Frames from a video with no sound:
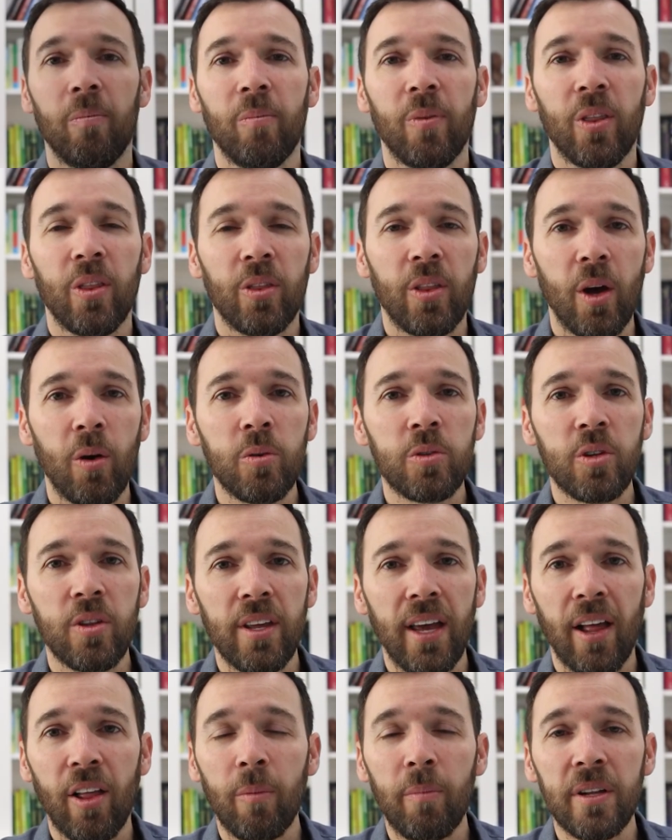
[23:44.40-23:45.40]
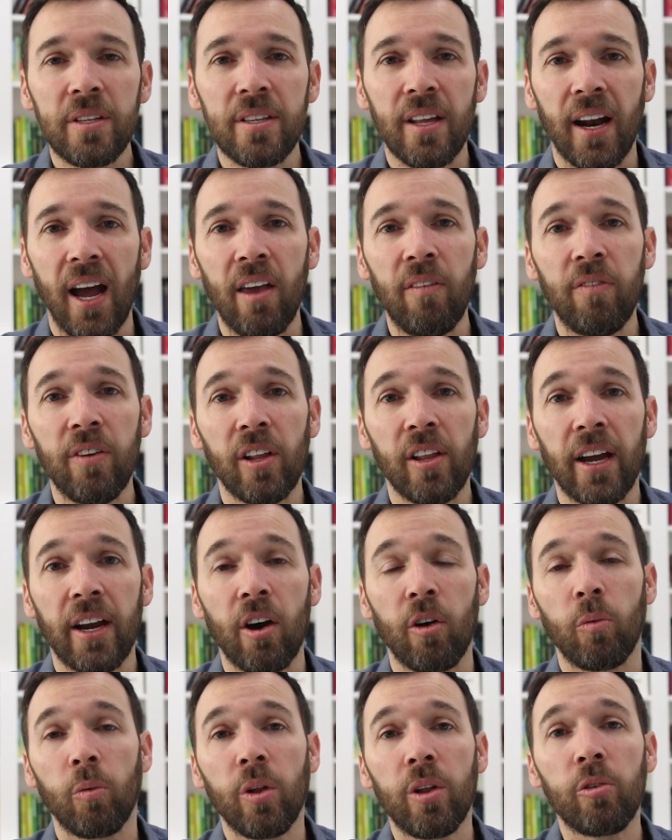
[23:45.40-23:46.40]
those are the elements that I feel like are
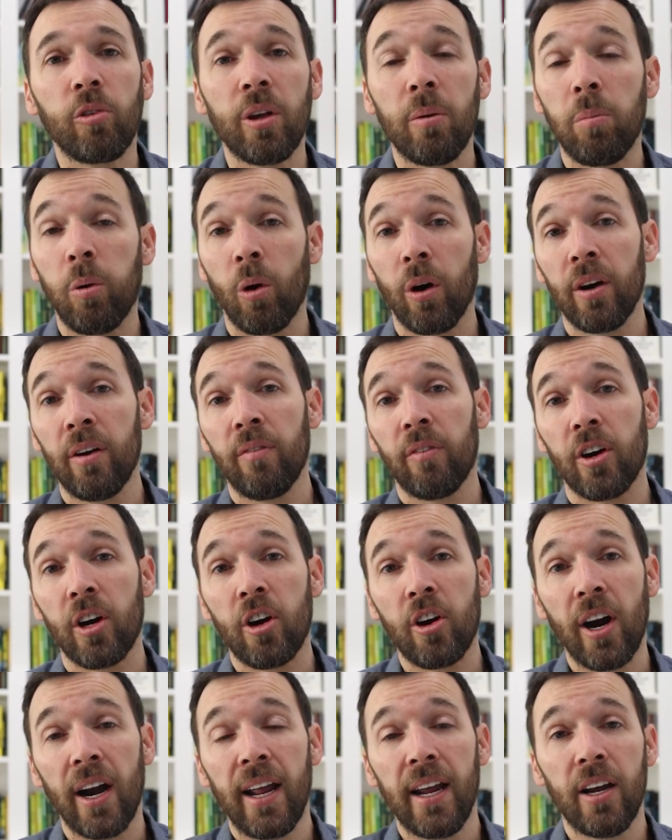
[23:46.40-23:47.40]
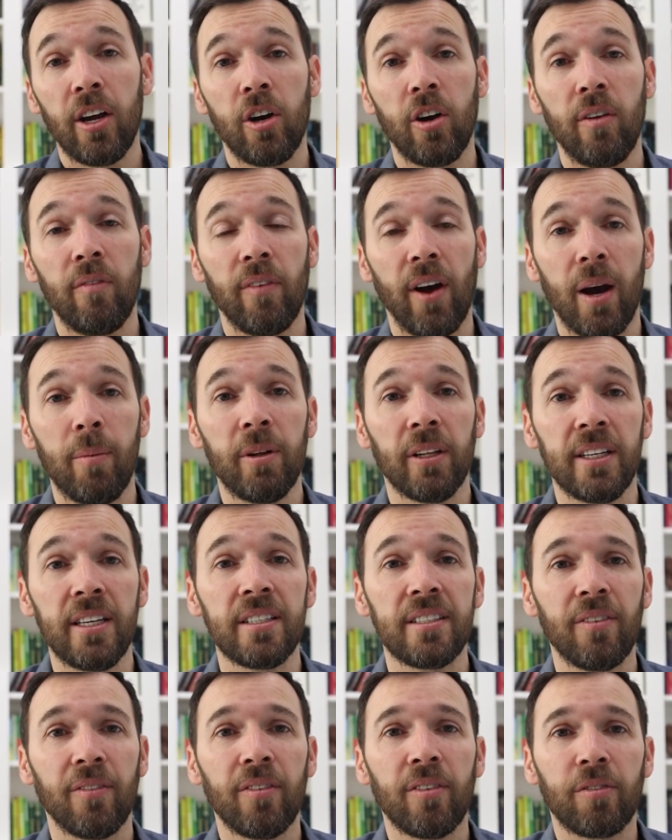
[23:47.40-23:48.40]
really, really important for creating a good environment, at least
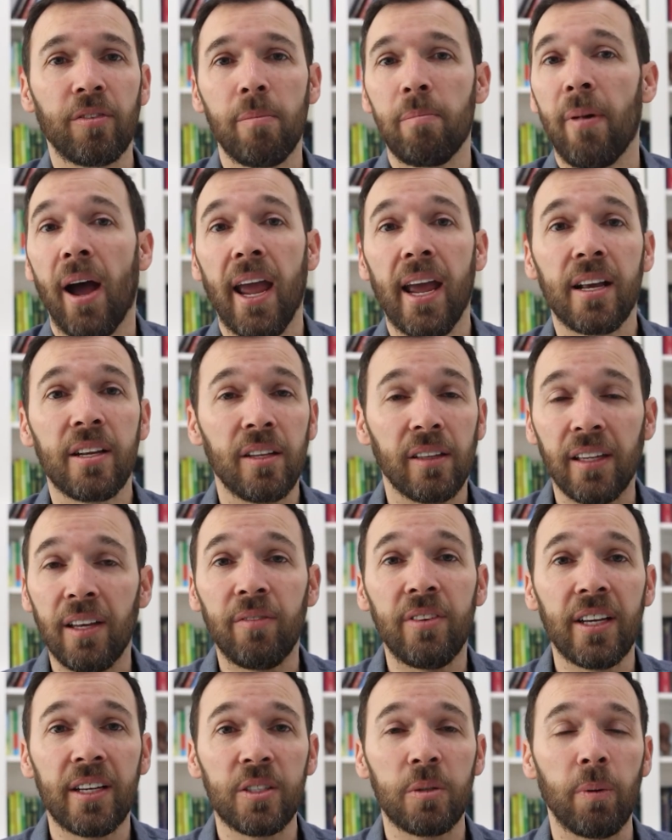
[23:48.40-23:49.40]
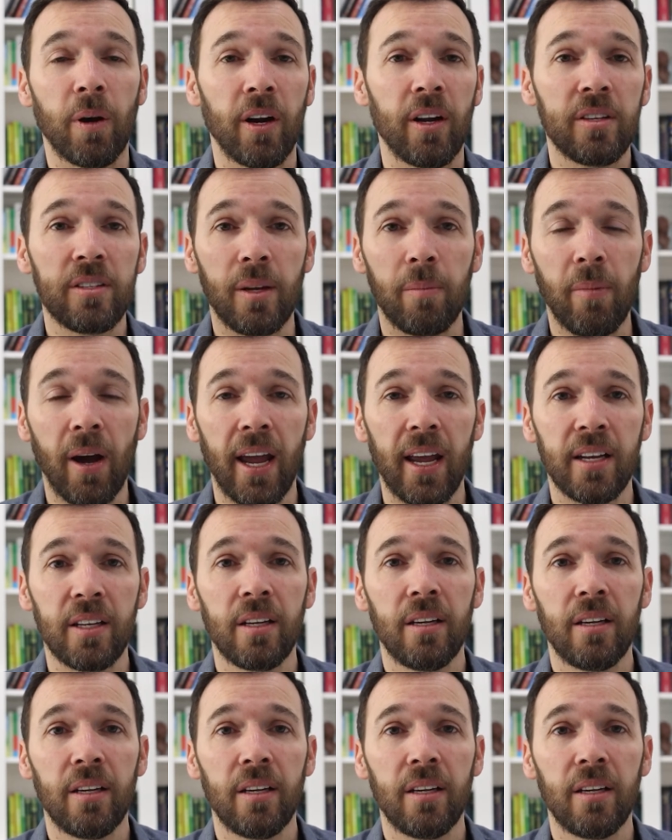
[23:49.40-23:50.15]
from my lived experience and my,